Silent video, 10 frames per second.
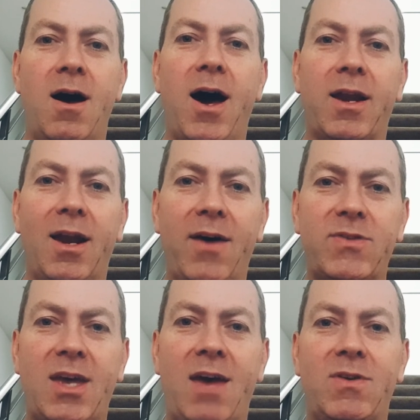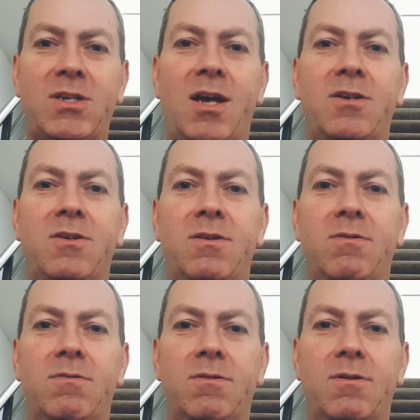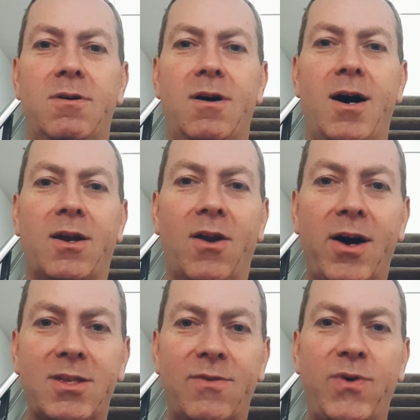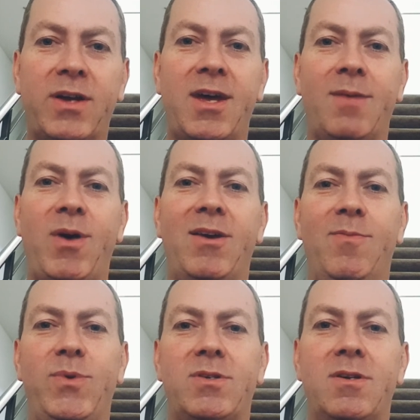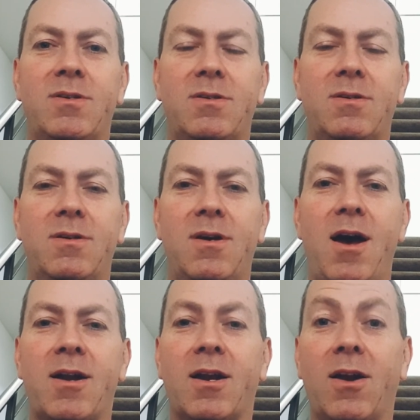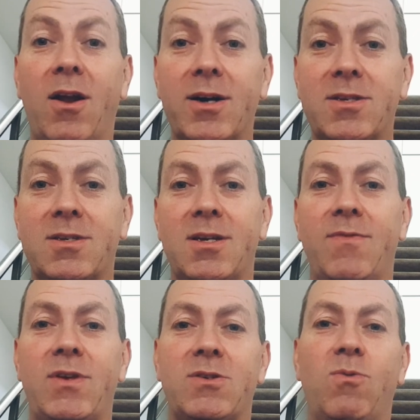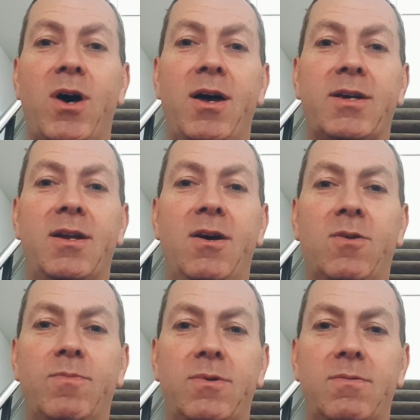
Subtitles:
I'd love to have a chat to you. I'd like to find out about your business, and I'd like to see if there's a way I can help.